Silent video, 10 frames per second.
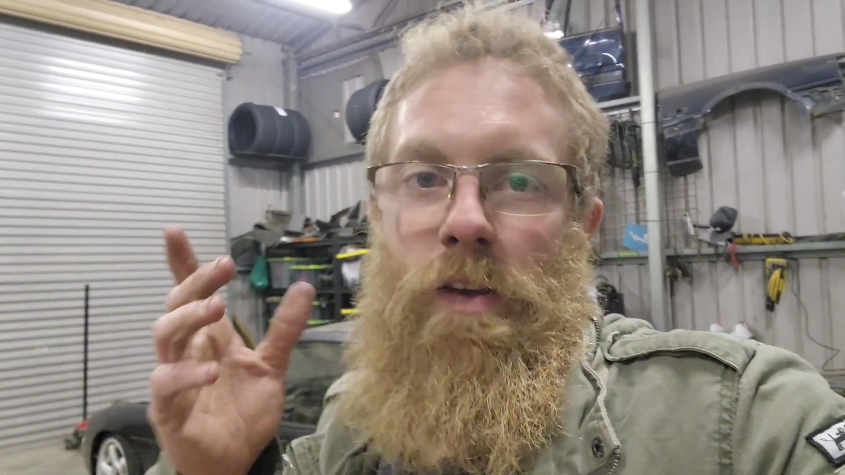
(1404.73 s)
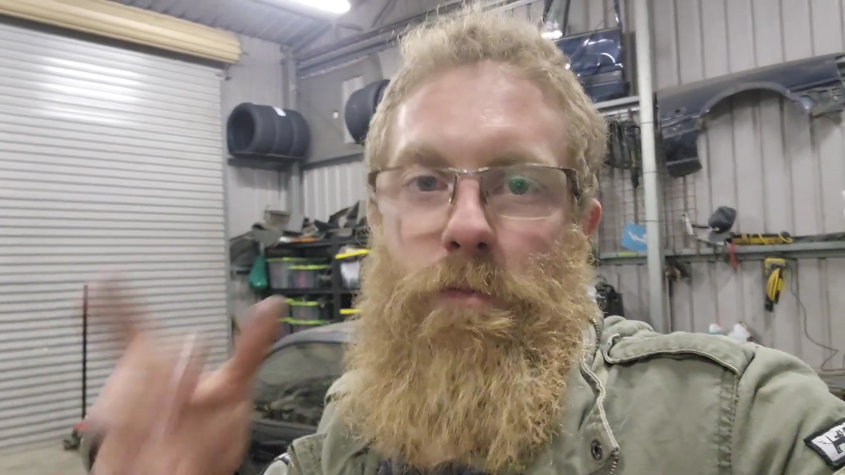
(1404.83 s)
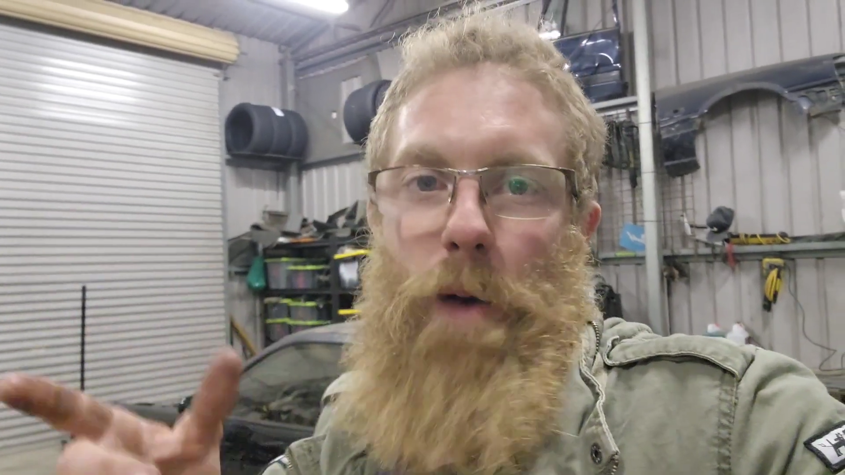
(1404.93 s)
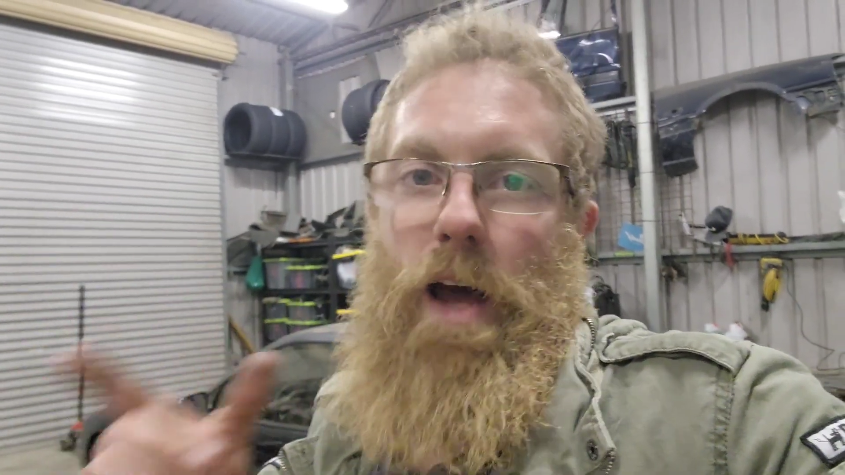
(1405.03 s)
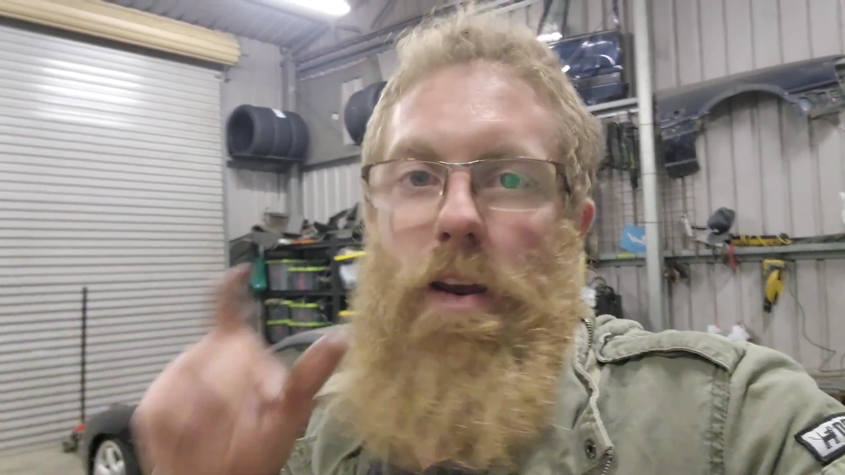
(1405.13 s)

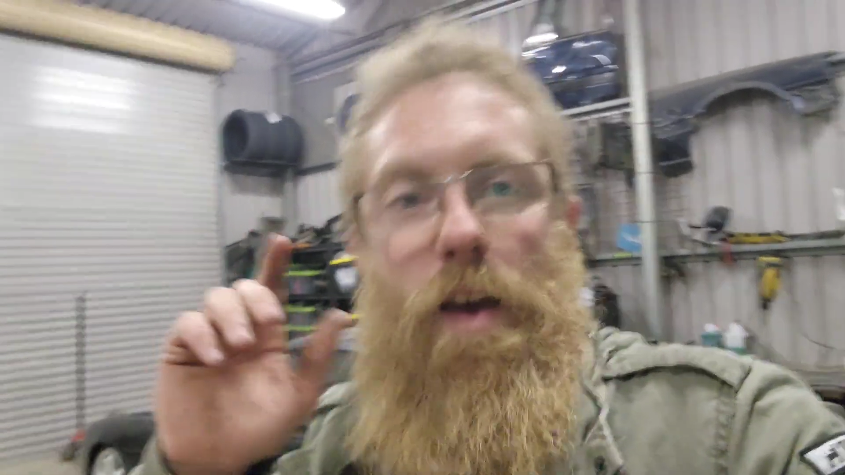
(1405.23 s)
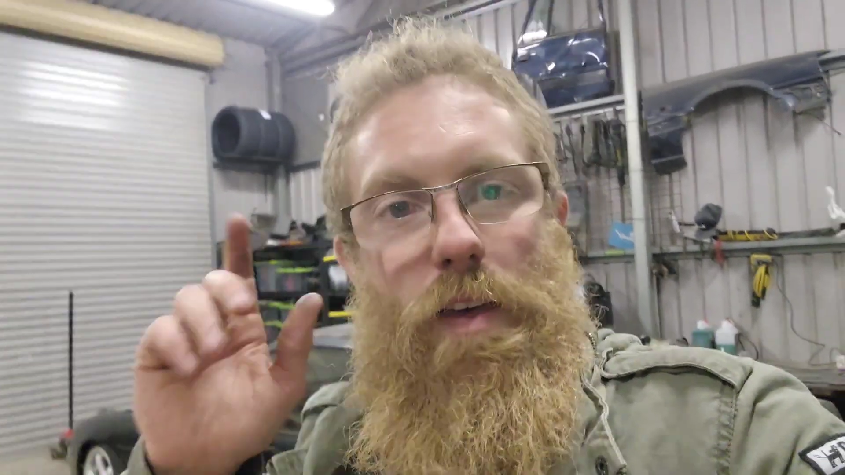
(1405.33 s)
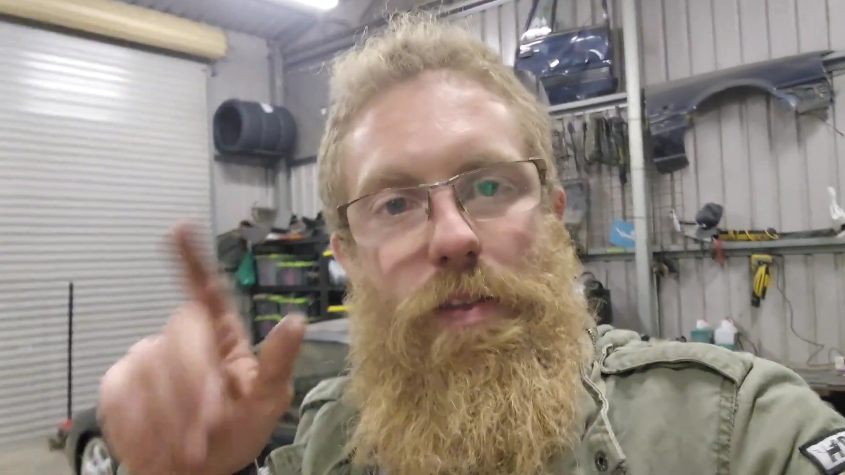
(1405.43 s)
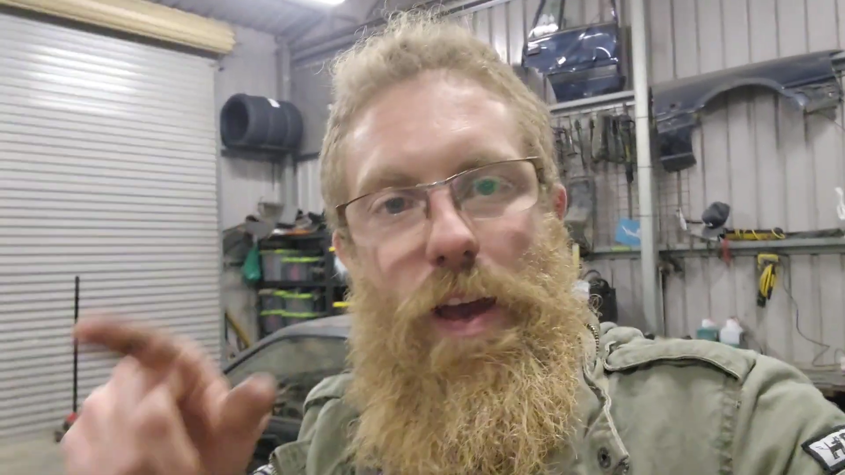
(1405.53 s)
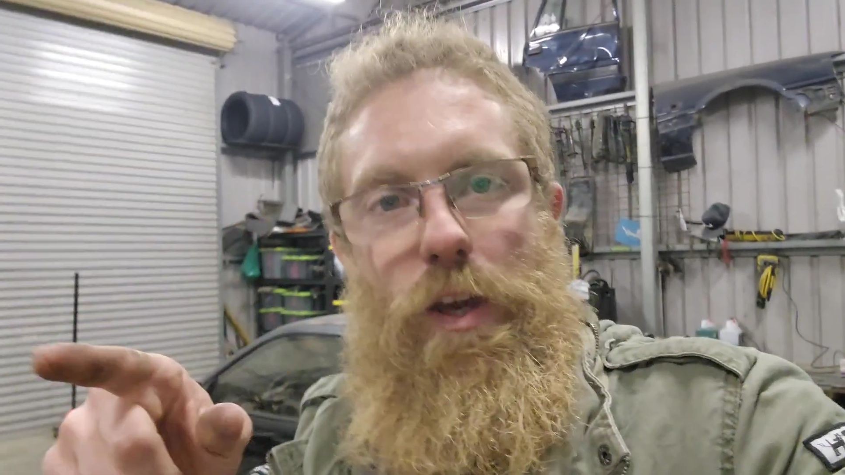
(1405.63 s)
But
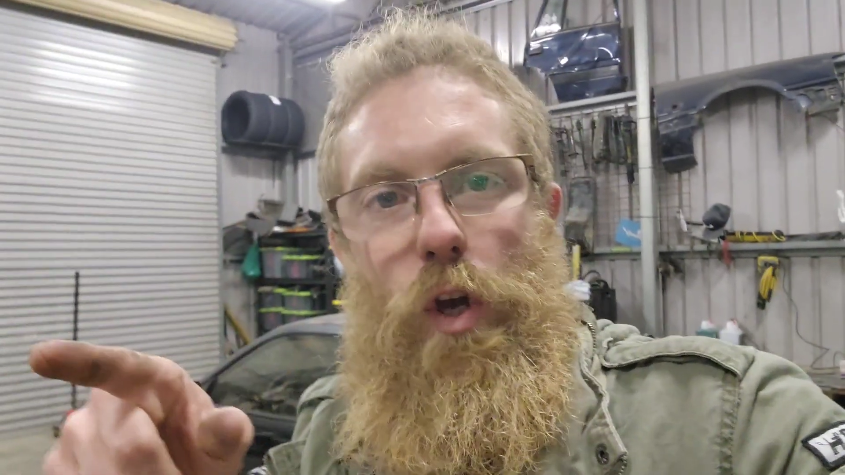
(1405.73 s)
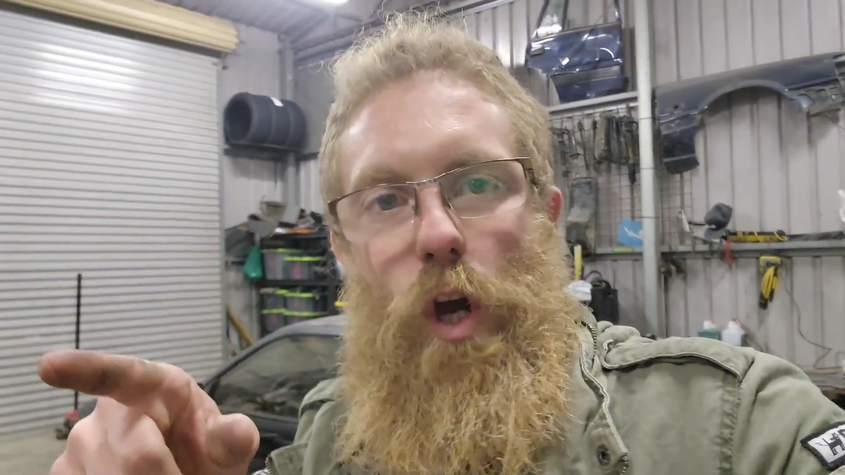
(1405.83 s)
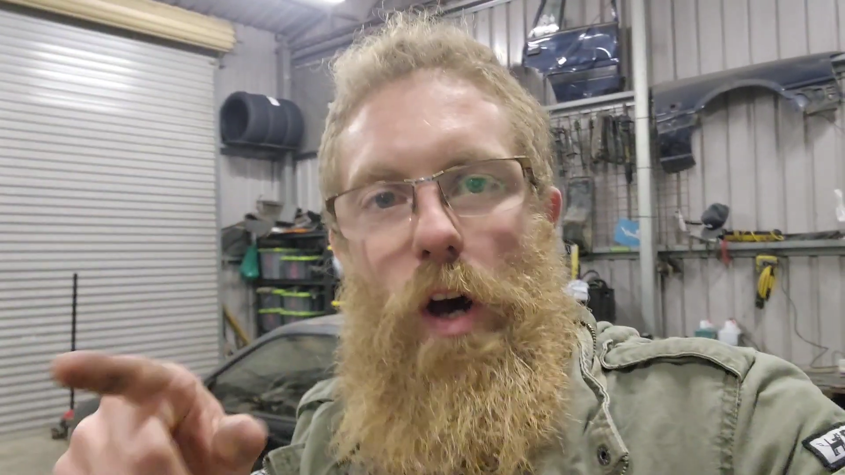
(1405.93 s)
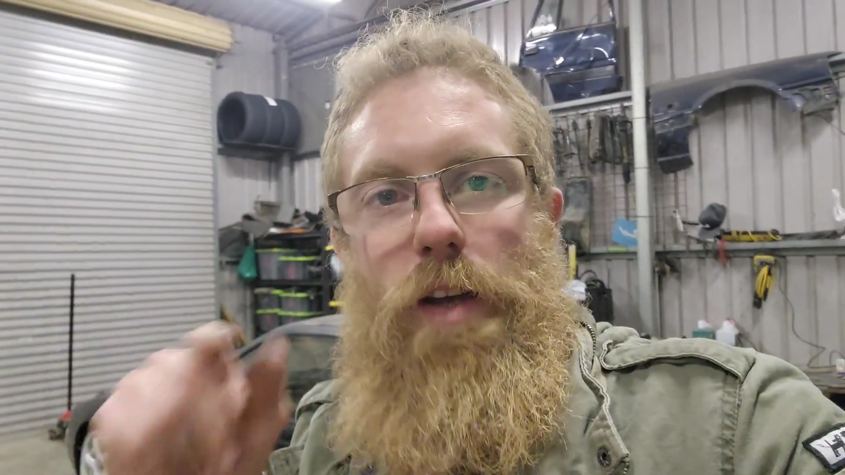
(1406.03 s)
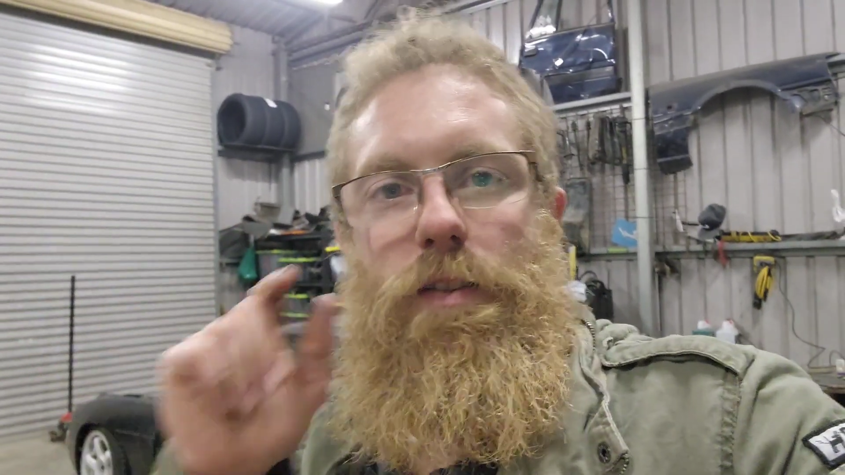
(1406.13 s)
thank you
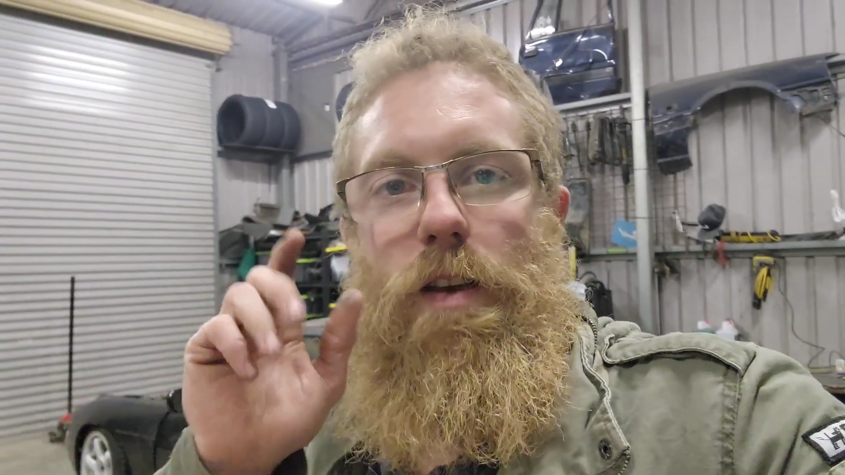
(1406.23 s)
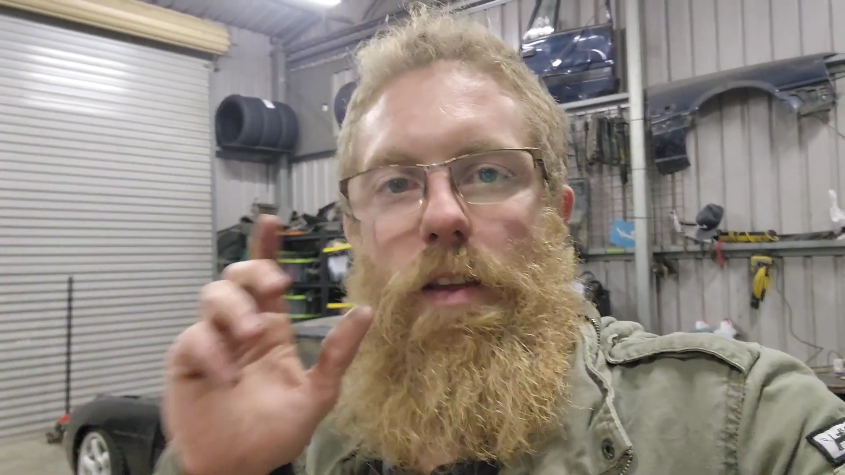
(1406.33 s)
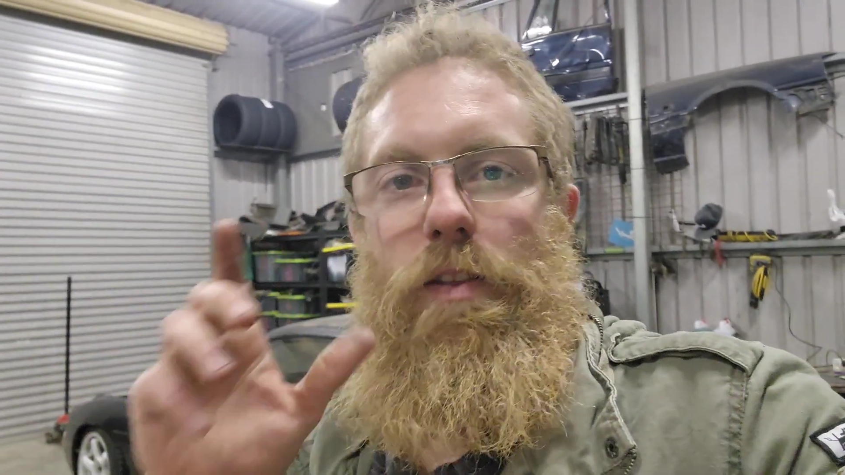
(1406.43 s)
guys.